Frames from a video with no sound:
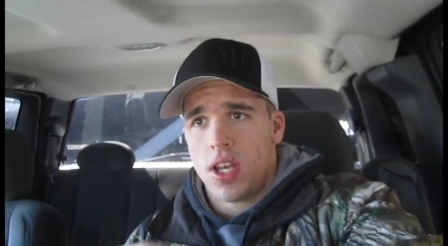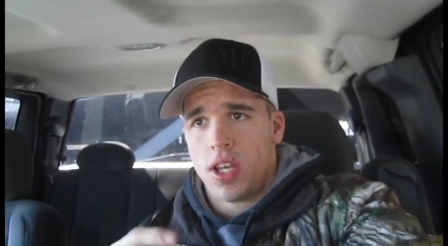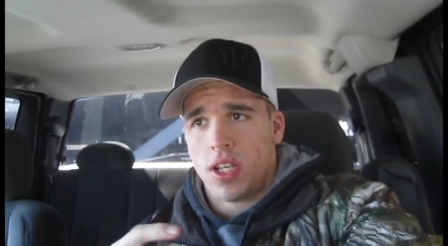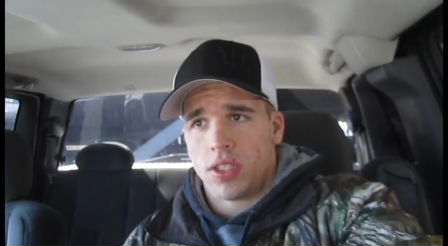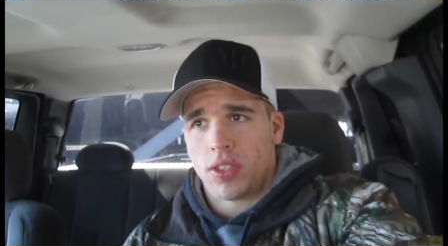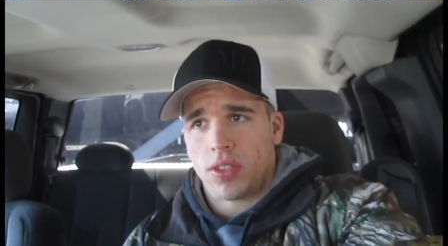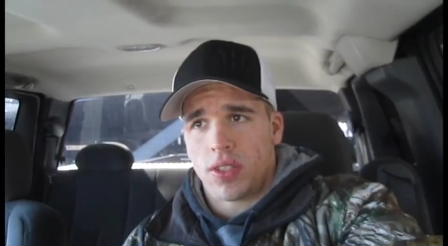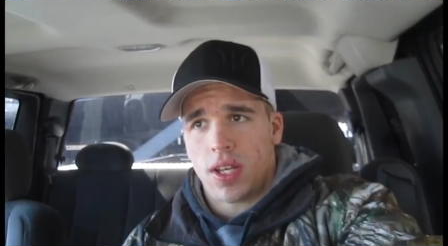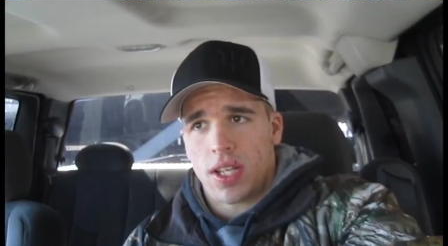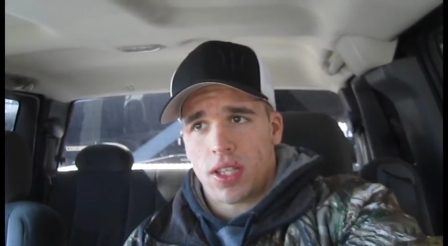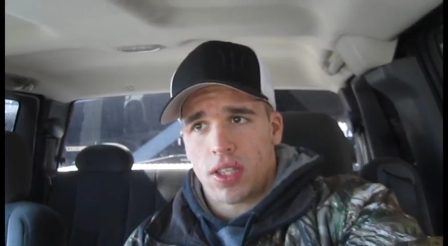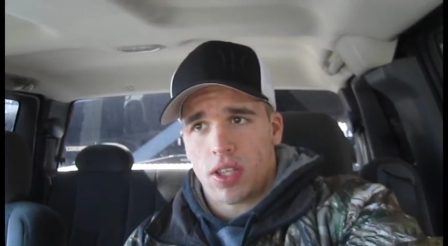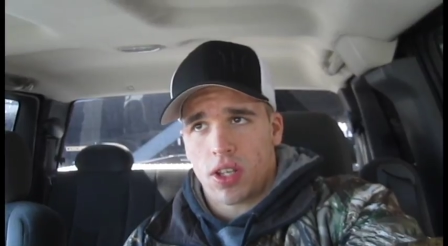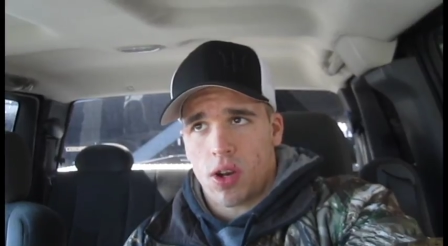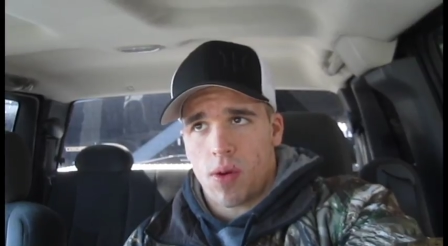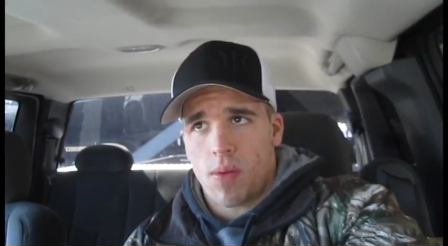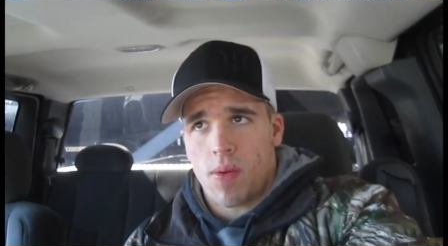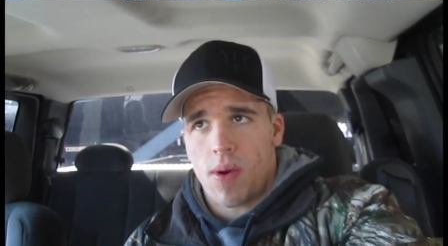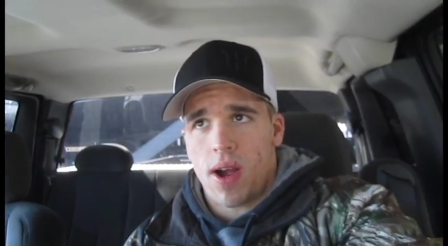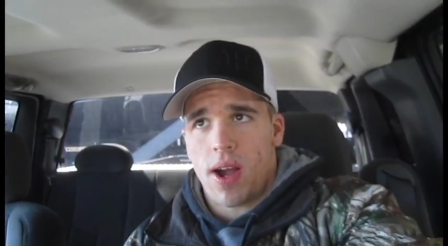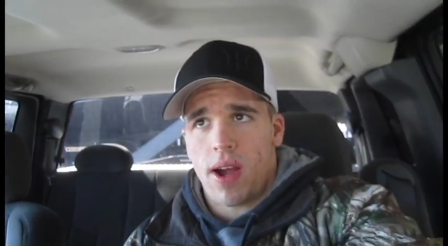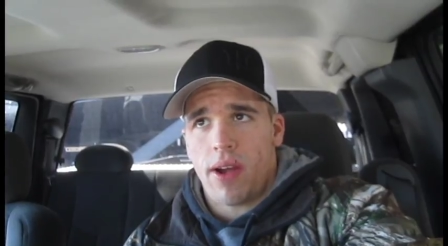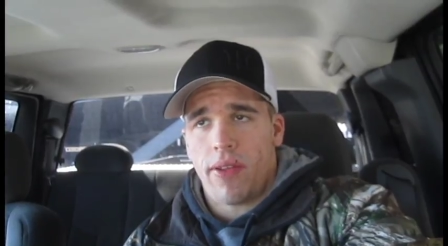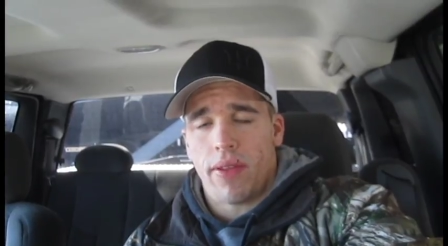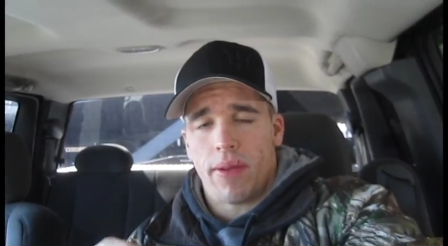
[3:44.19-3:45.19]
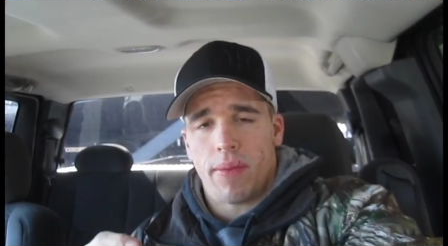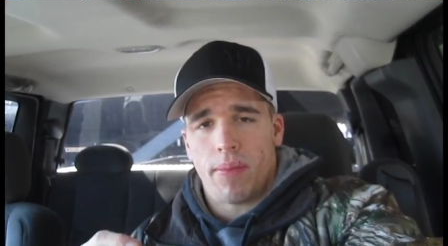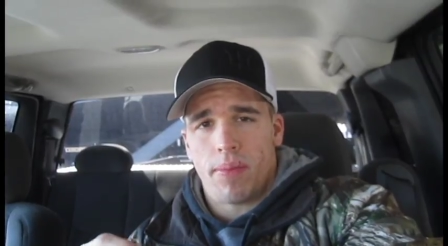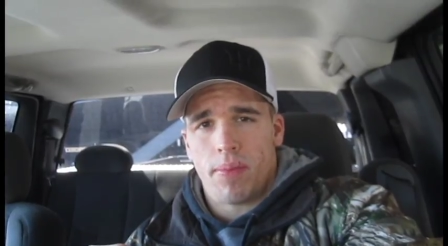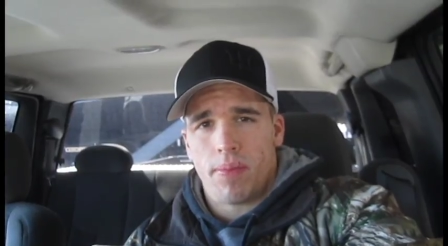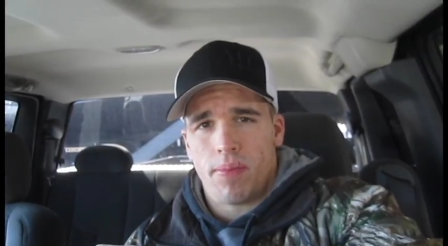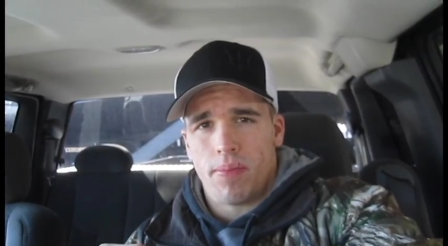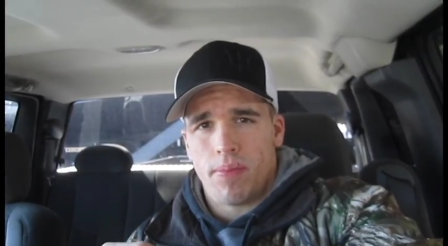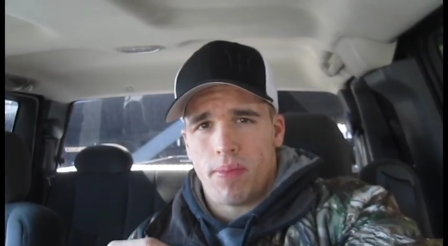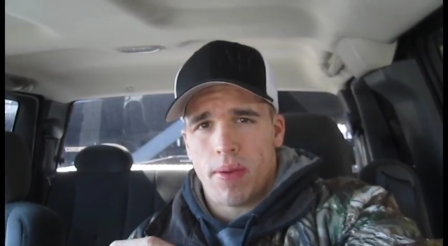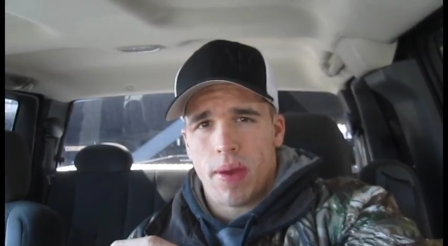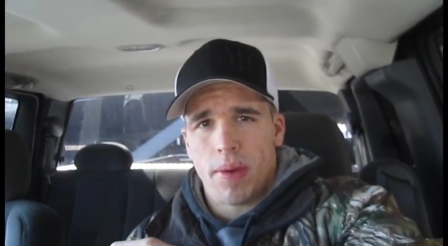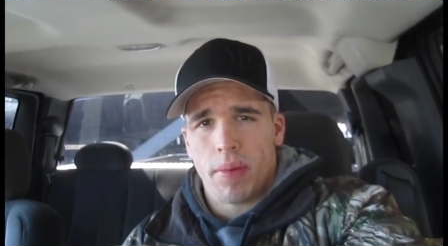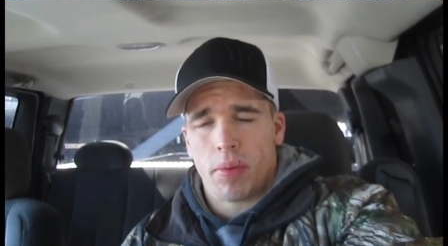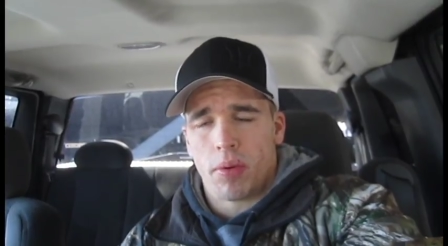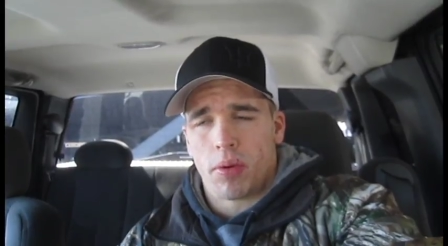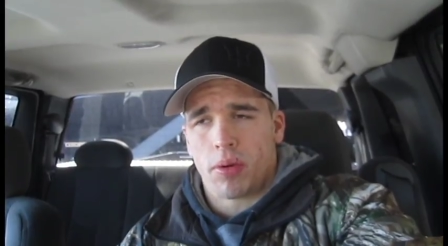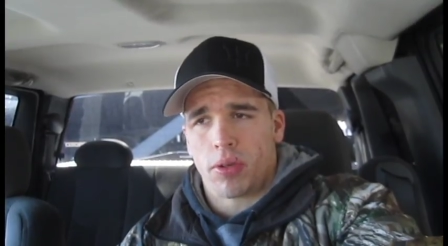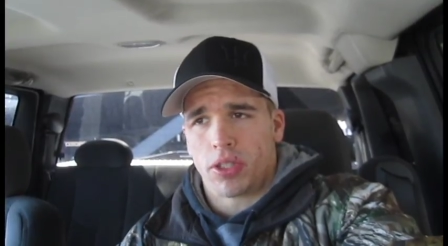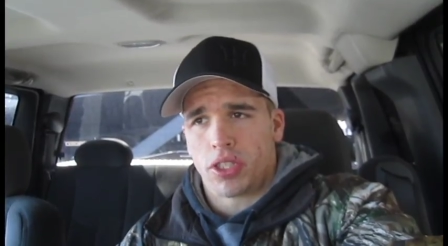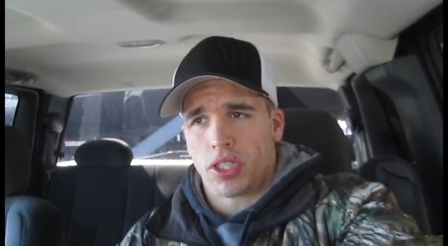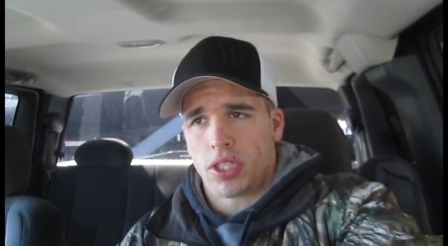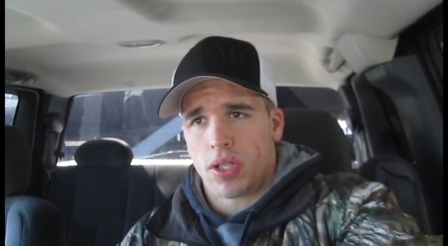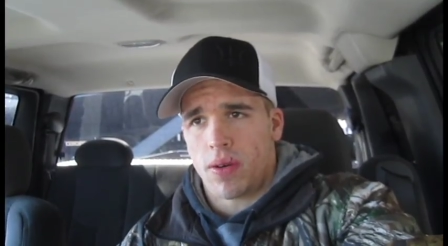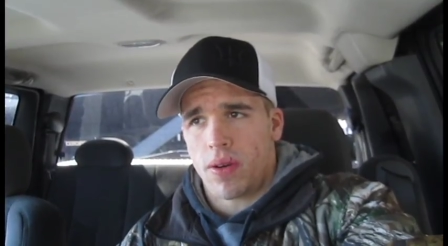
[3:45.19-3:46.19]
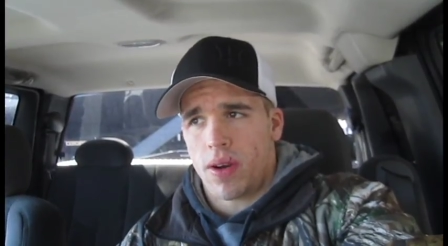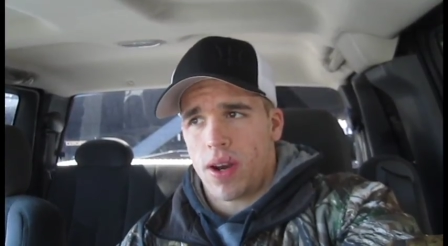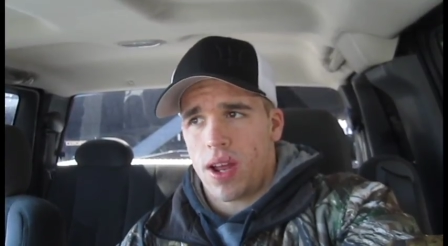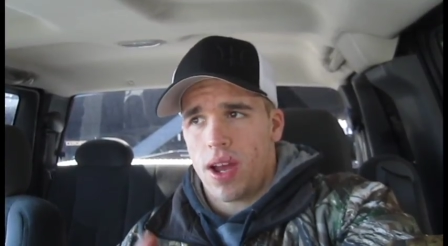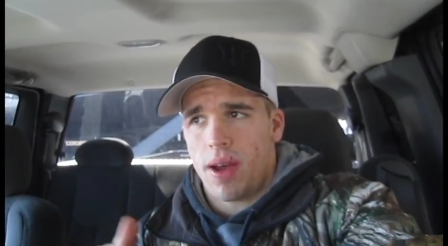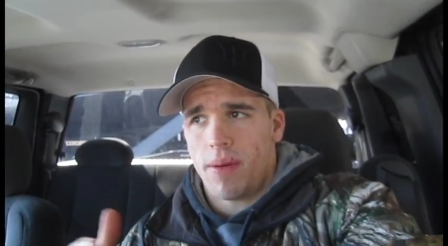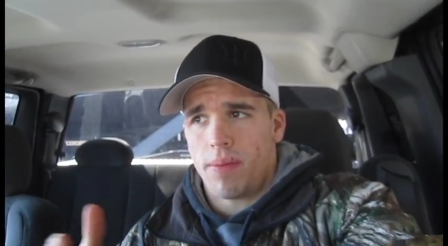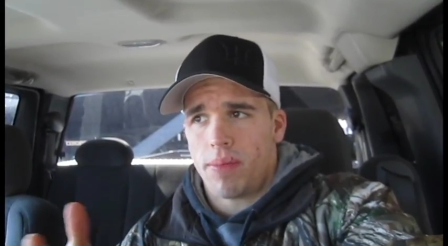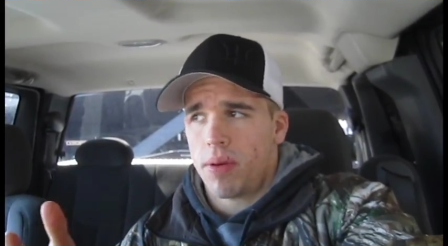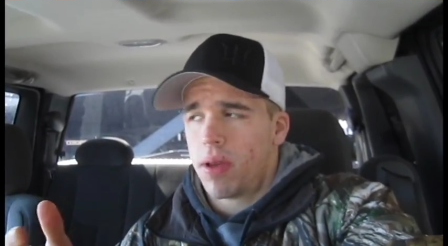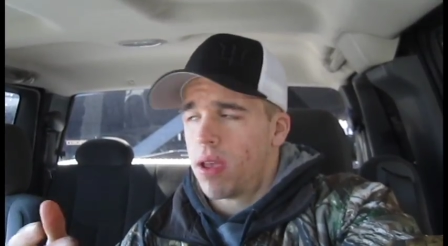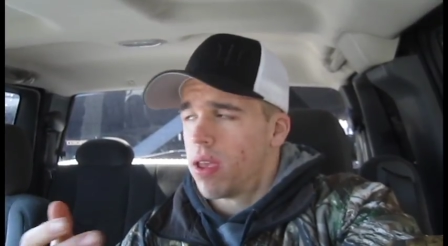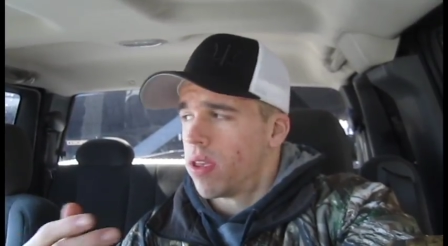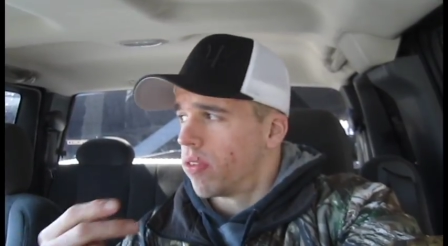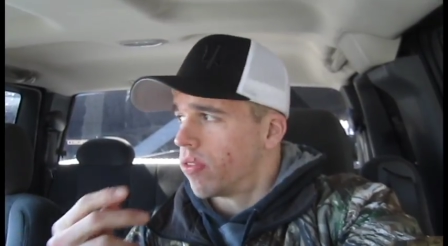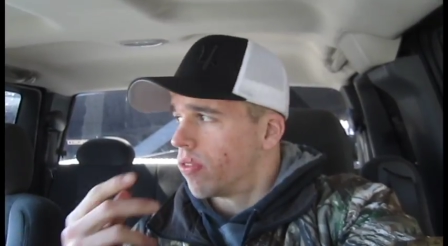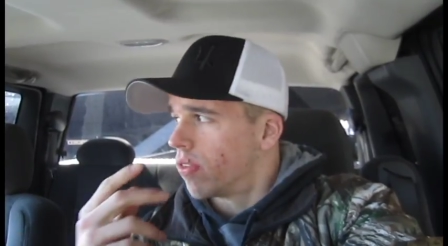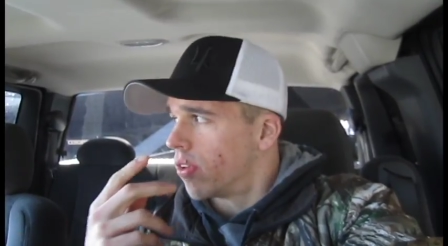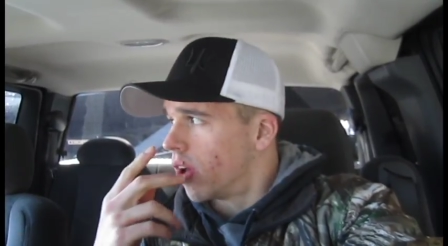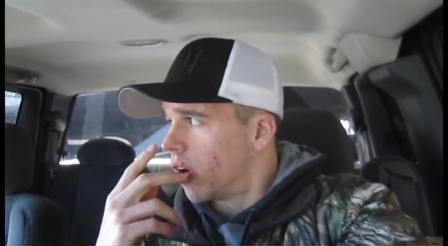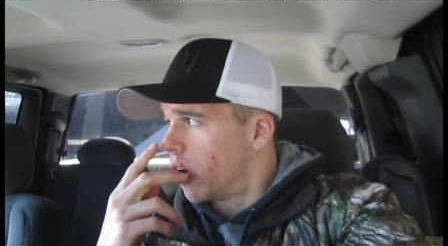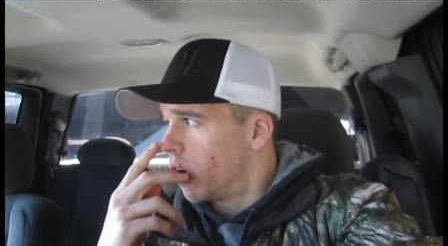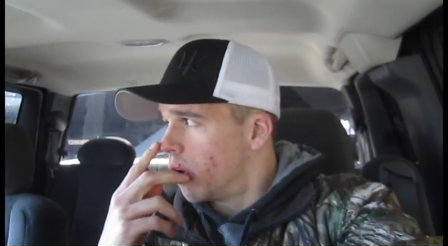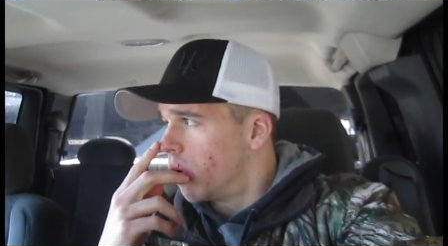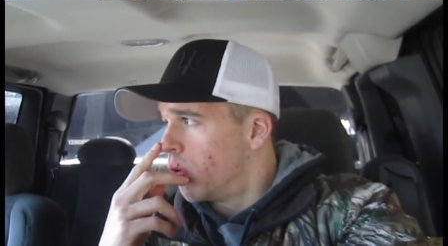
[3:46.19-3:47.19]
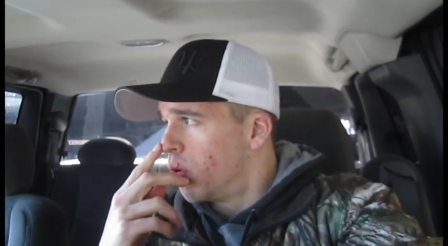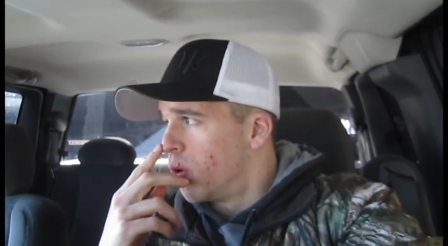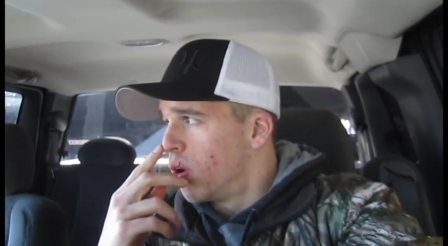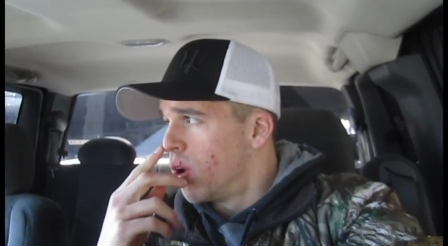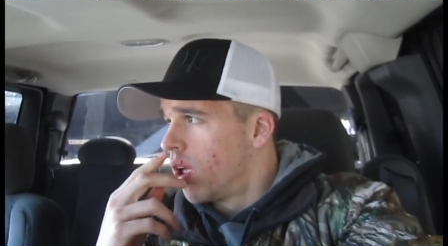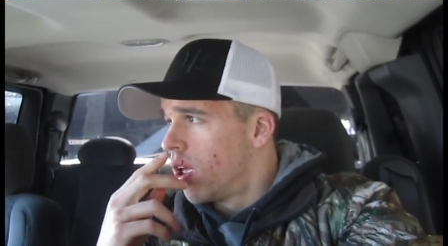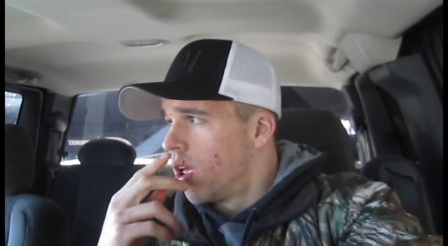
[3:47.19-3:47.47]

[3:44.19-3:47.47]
So that took a while, and people weren't showing up. So,